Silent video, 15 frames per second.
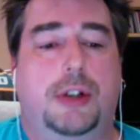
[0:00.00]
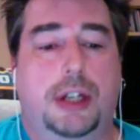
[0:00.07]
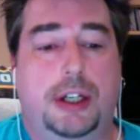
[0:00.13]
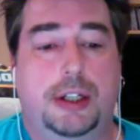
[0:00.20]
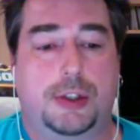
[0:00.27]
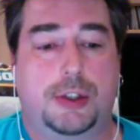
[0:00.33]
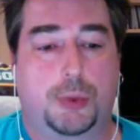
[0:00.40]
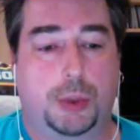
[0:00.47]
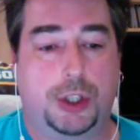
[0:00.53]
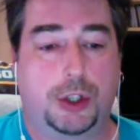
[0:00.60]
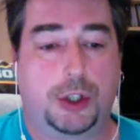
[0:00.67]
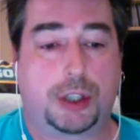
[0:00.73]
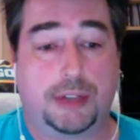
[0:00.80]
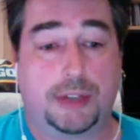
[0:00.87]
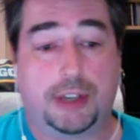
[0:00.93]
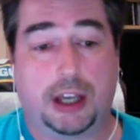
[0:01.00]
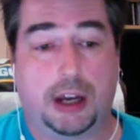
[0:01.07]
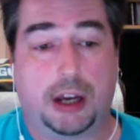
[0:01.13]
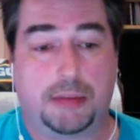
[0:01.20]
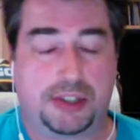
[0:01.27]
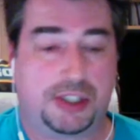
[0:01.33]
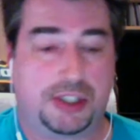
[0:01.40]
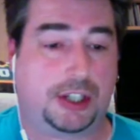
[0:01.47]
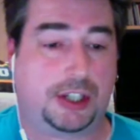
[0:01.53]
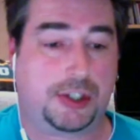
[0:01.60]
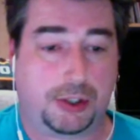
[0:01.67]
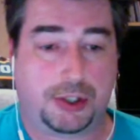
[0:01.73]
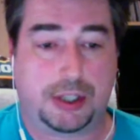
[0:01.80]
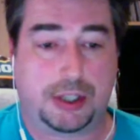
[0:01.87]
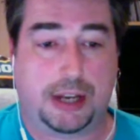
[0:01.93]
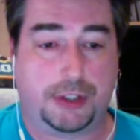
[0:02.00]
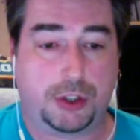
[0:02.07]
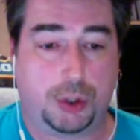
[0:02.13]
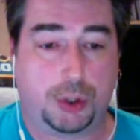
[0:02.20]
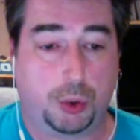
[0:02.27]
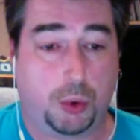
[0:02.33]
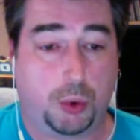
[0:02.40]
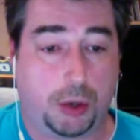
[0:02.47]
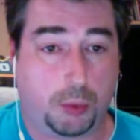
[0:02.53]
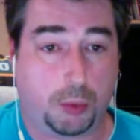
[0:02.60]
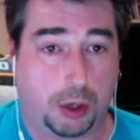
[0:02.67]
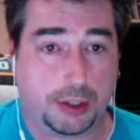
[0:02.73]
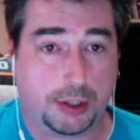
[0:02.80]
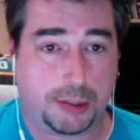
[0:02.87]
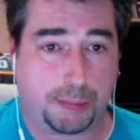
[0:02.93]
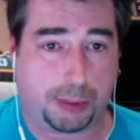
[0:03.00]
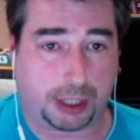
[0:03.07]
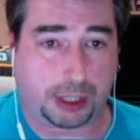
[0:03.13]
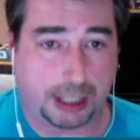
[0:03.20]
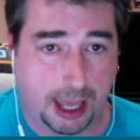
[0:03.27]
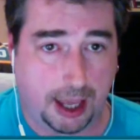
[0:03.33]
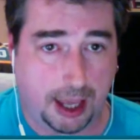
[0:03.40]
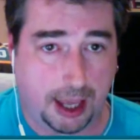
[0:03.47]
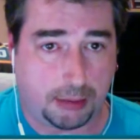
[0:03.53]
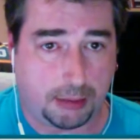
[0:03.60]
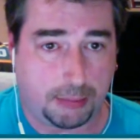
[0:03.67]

is when you're giving up 6 or 7 2-on-1s per game."